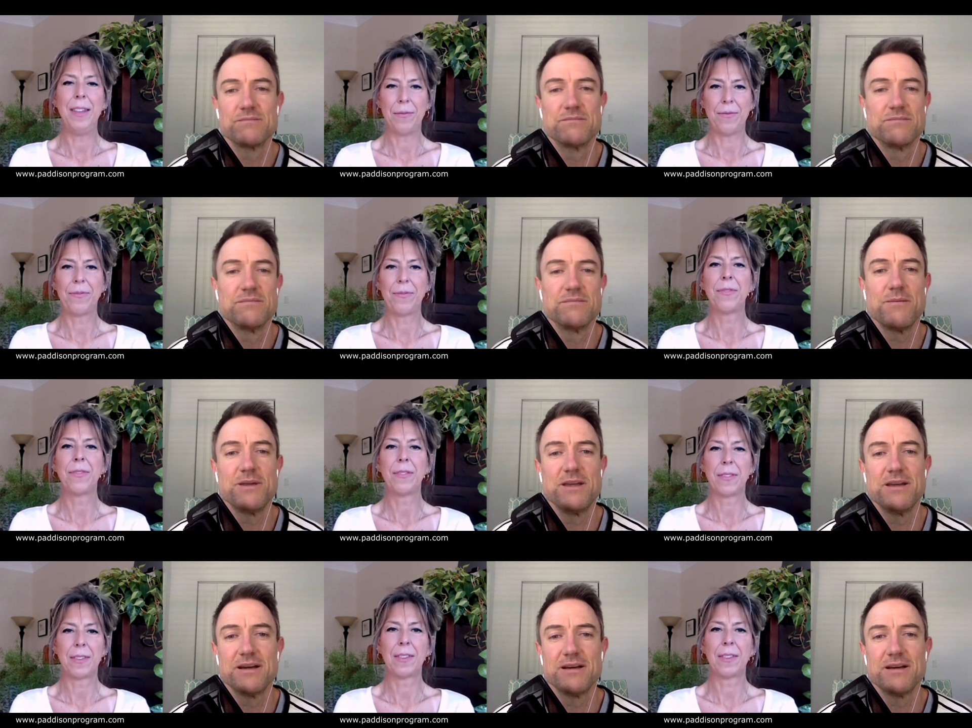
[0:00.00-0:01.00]

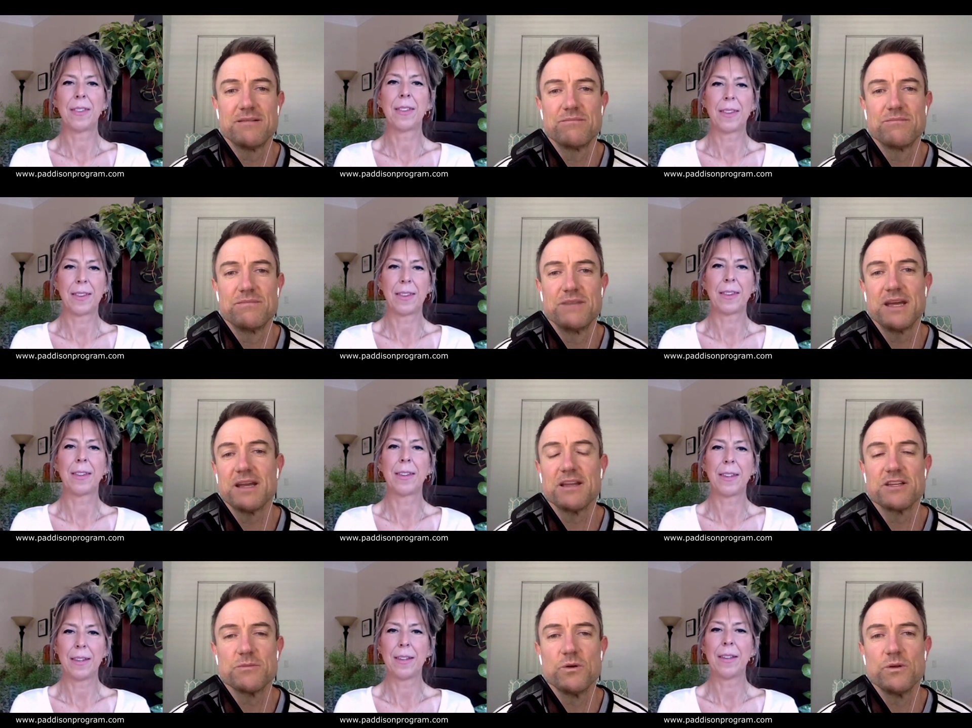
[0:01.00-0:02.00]
Speaker 1: maybe uh,
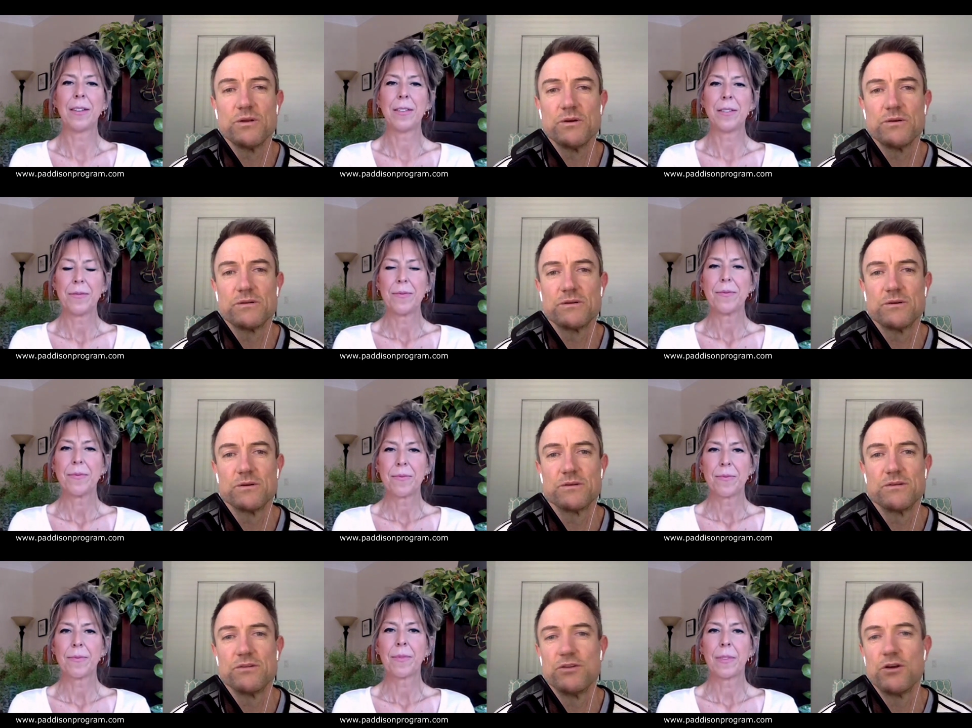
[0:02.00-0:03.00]
negligible or,
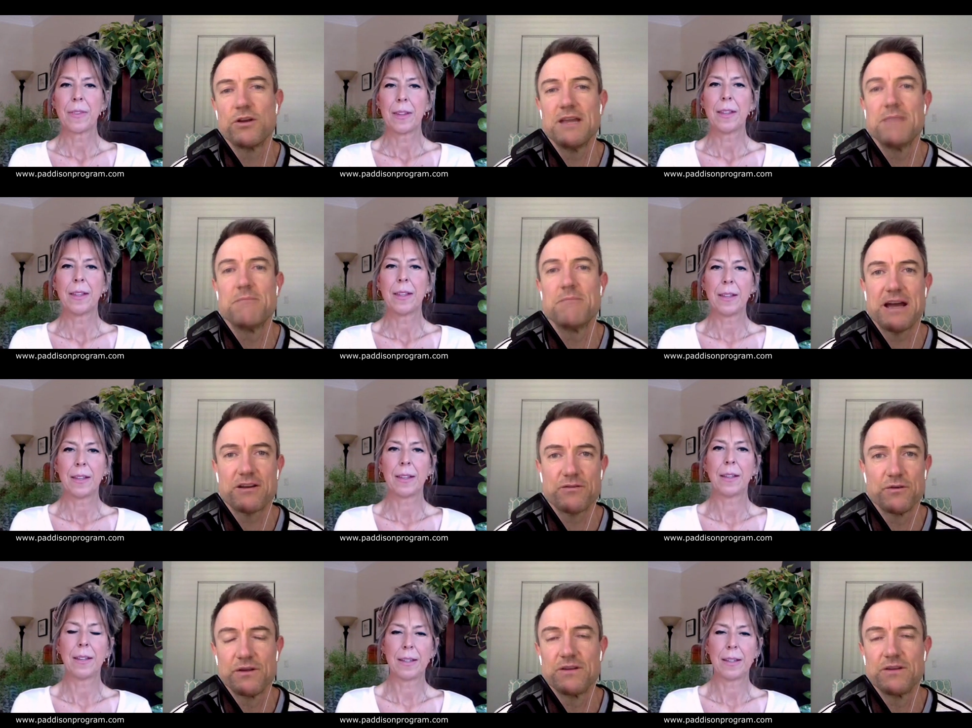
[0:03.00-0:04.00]
or not
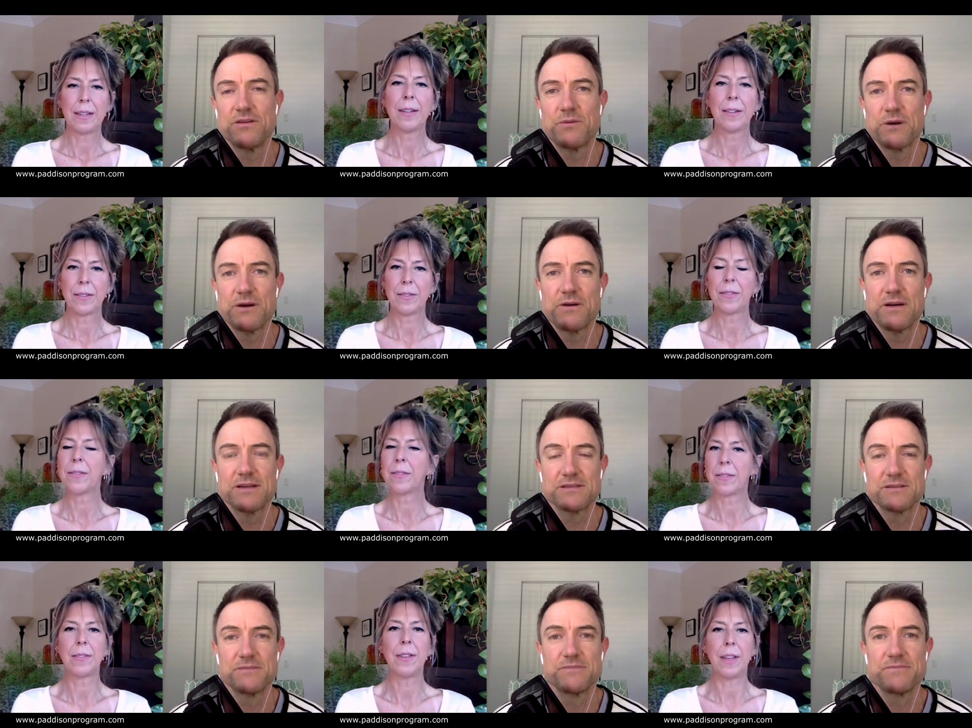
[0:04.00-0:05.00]
impactful on your
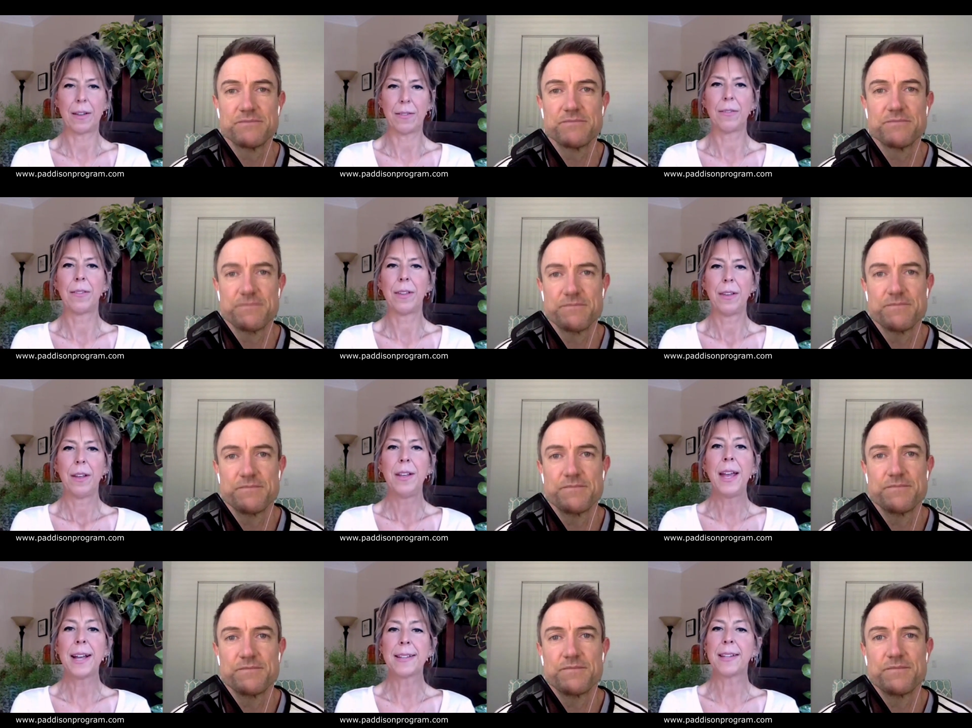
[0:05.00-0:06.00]
progress.
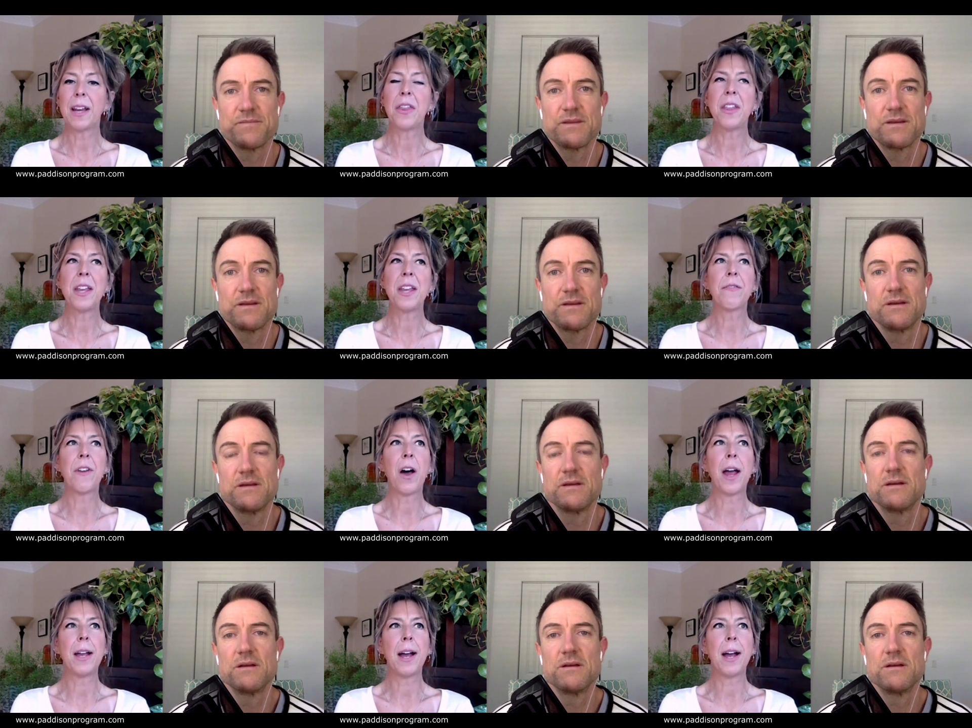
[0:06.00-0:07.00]
Speaker 2: Yes, and I think if
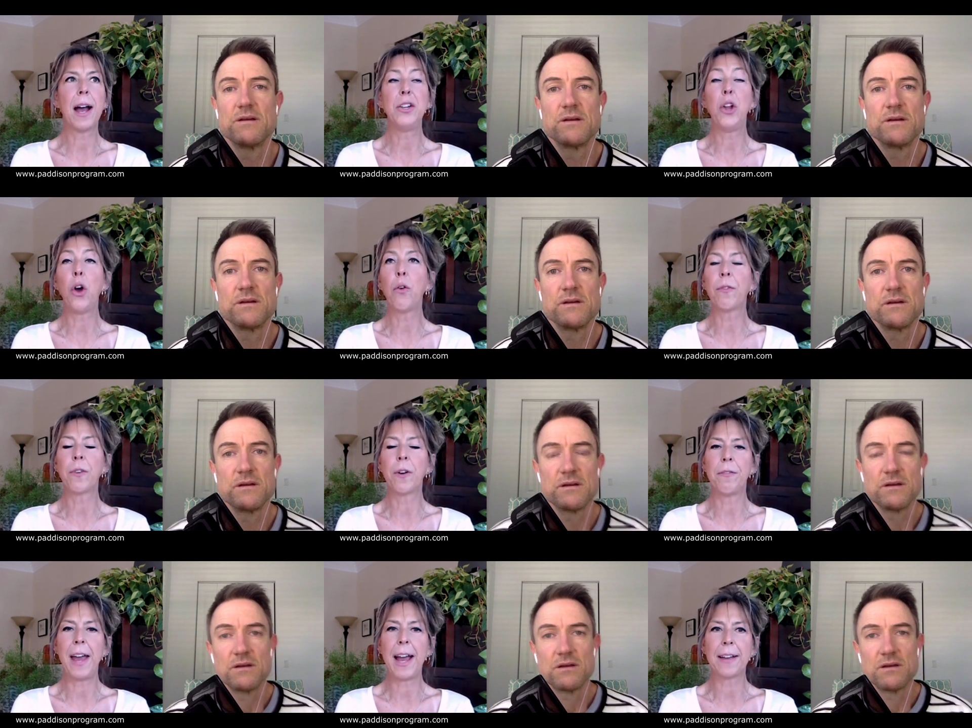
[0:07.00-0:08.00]
I I know for
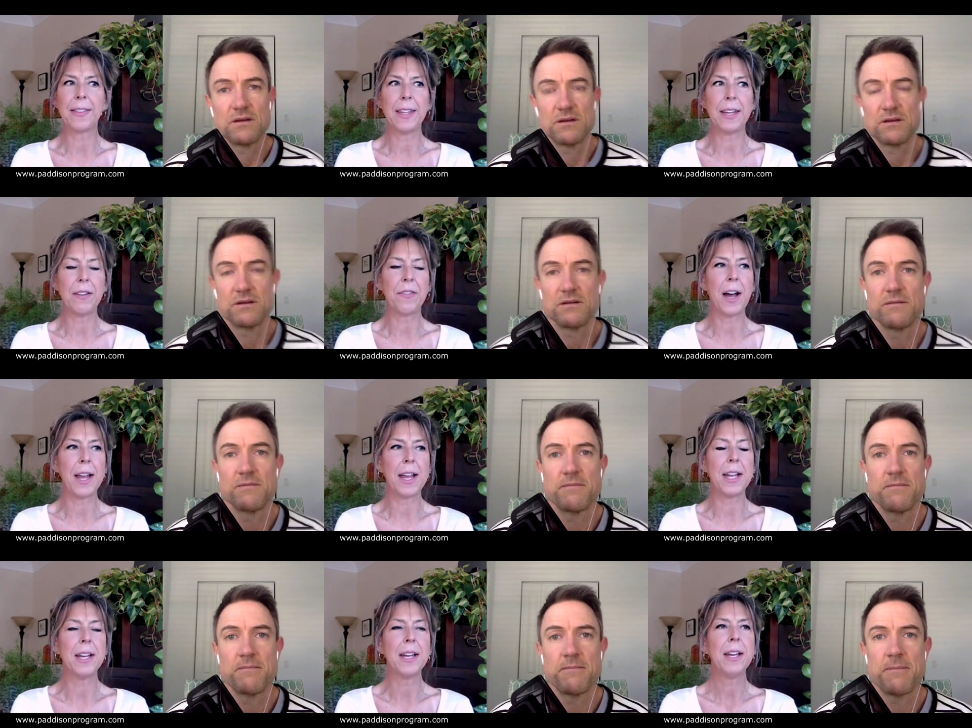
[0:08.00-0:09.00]
a fact that if
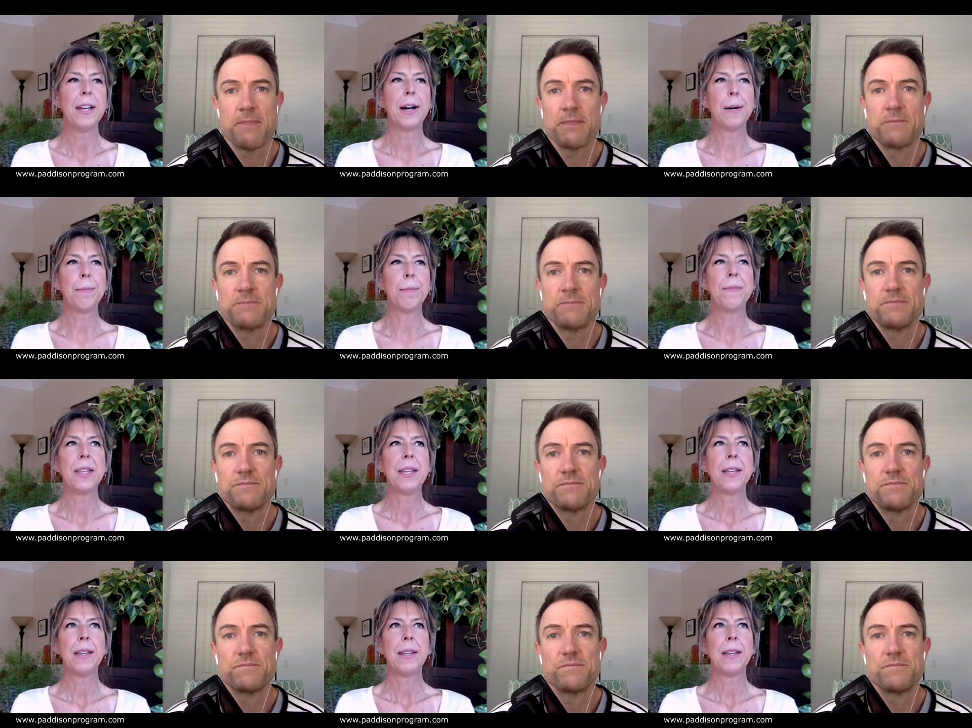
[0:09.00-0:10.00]
I um,
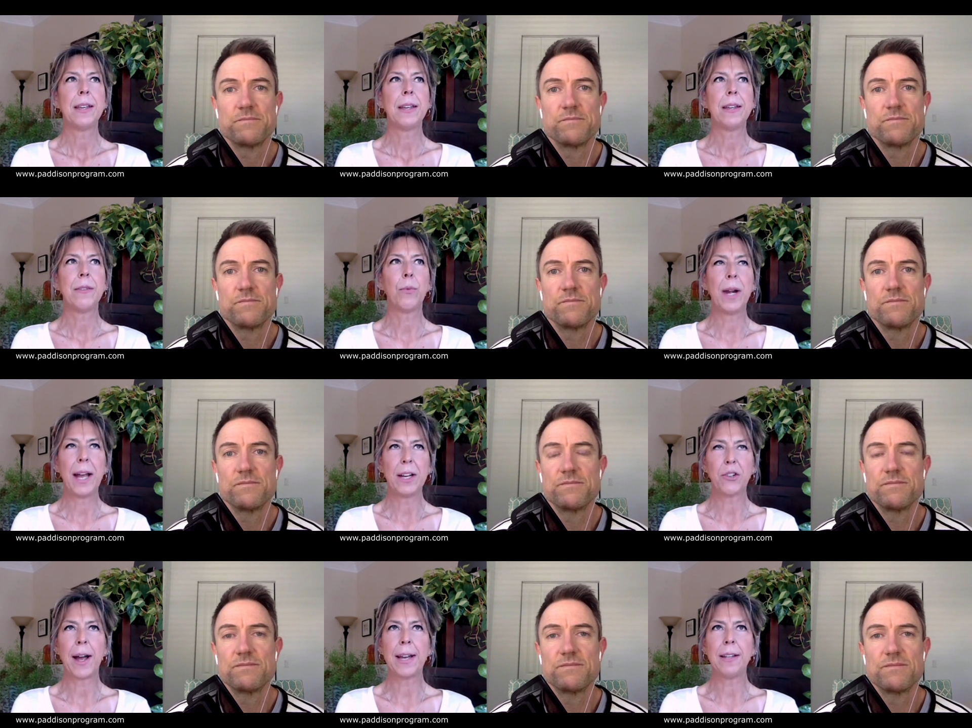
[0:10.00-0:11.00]
when
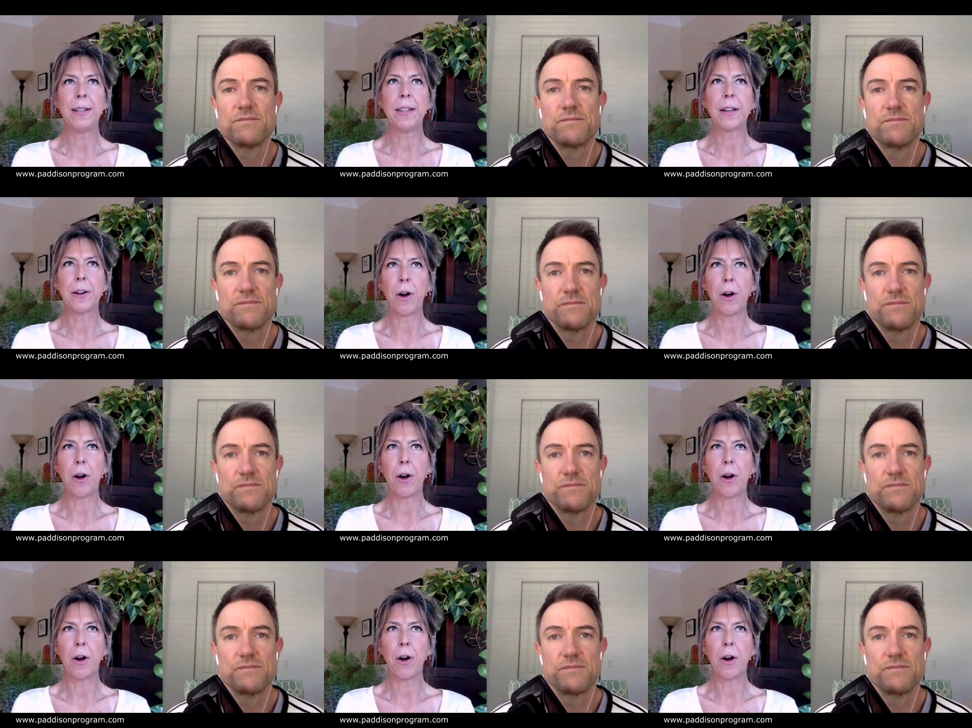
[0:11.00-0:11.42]
I tried the